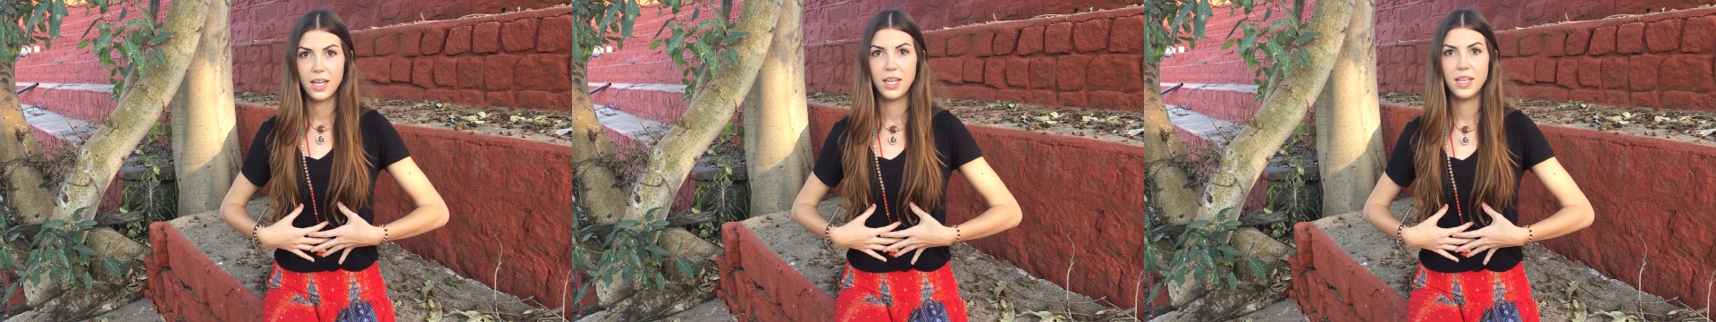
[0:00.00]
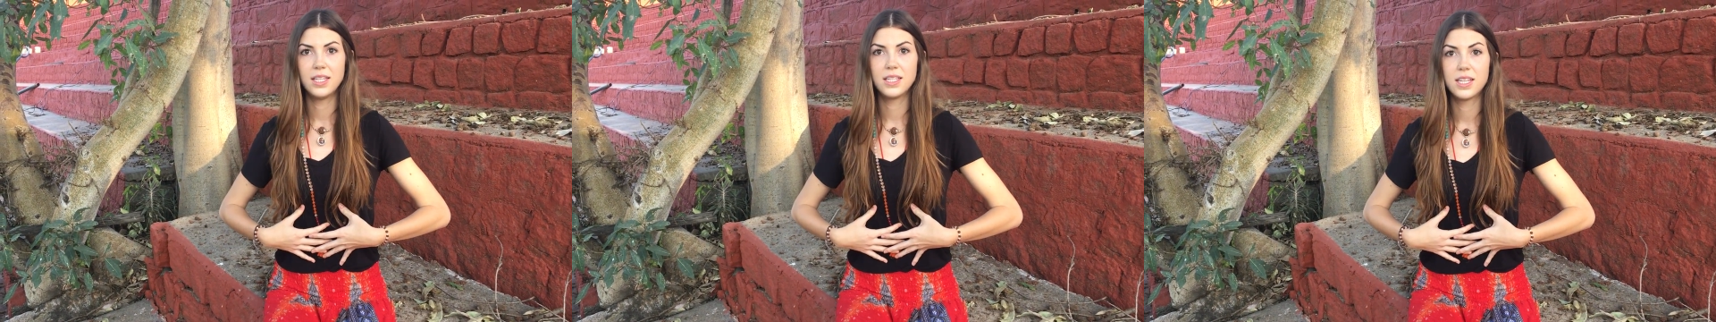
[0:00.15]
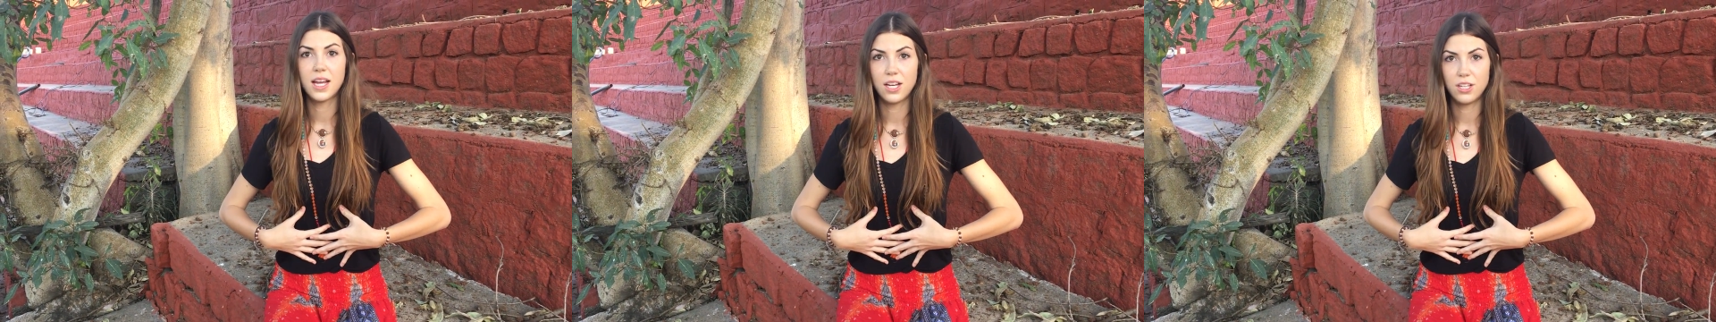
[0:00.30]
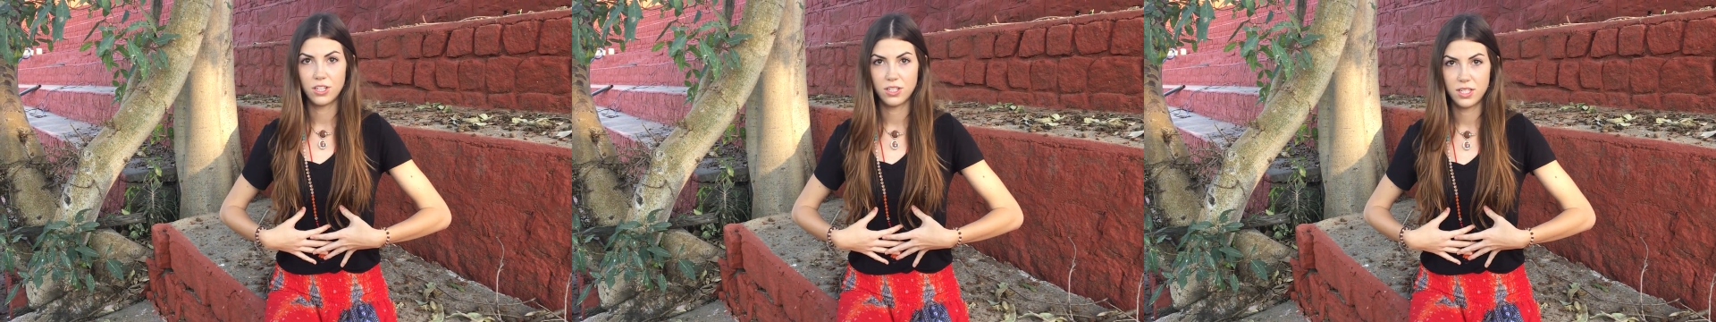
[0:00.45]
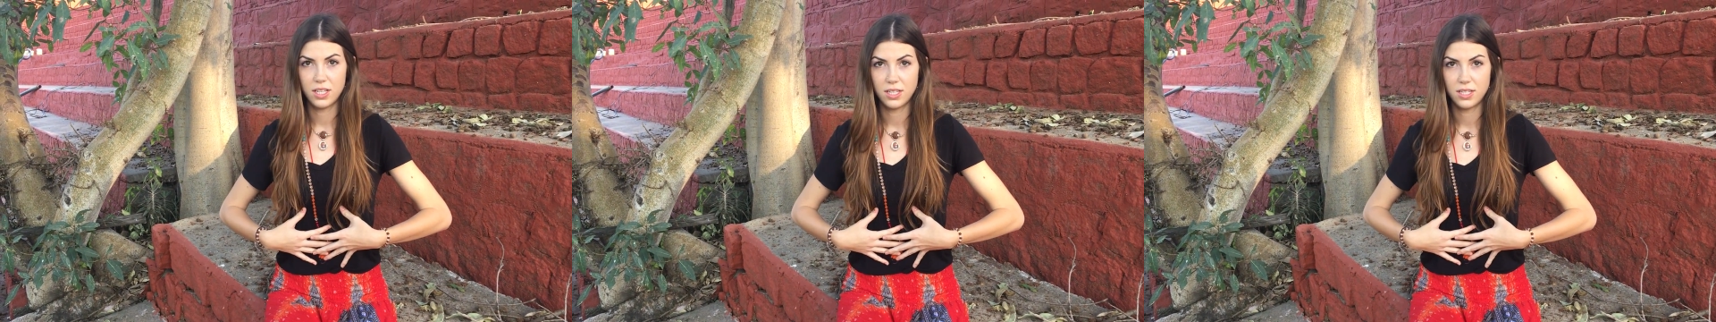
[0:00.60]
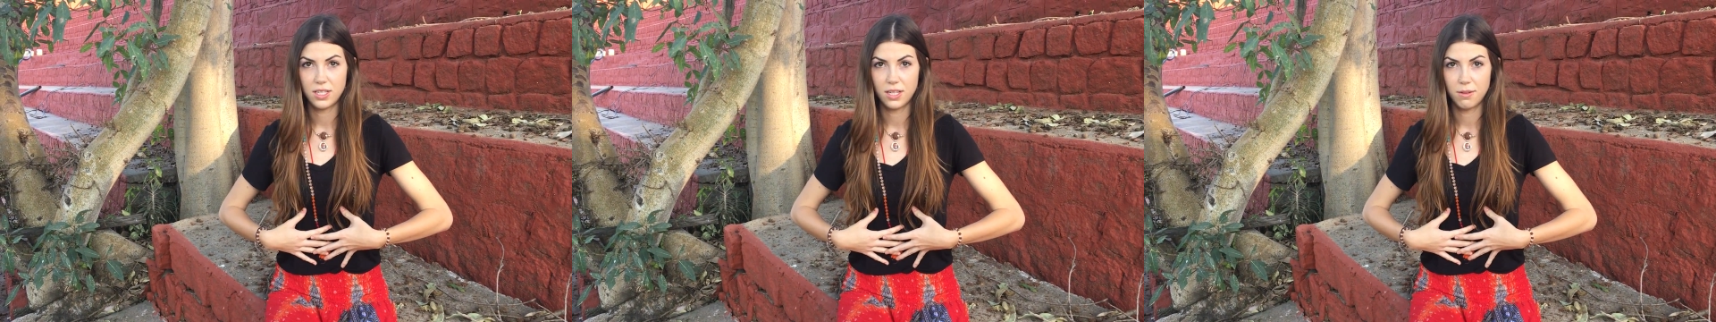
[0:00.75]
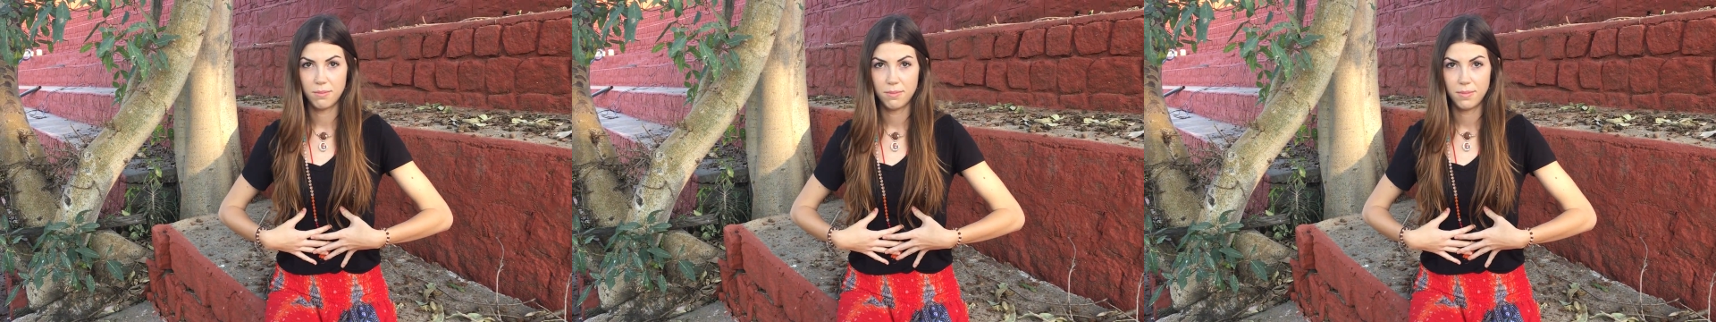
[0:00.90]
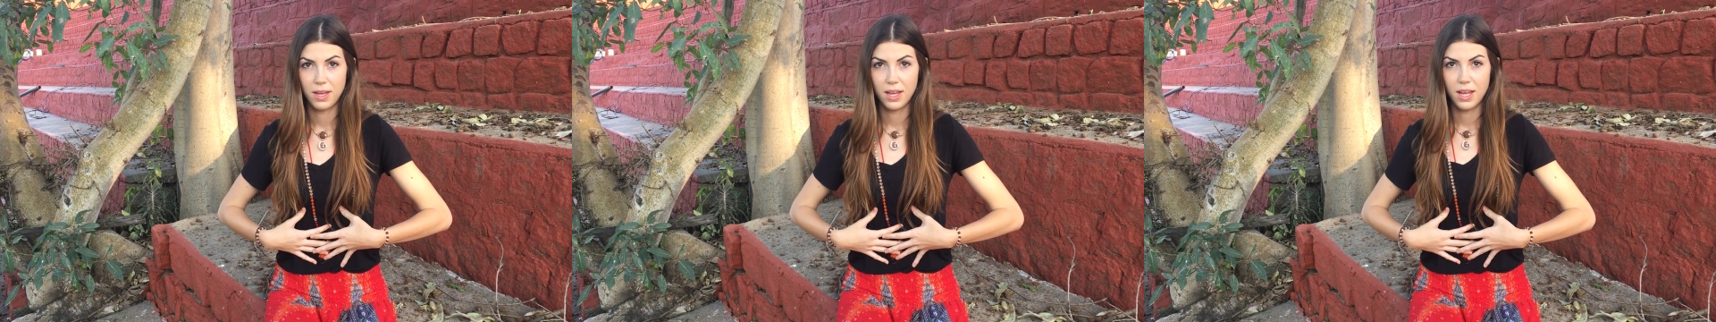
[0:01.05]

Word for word: inside your system.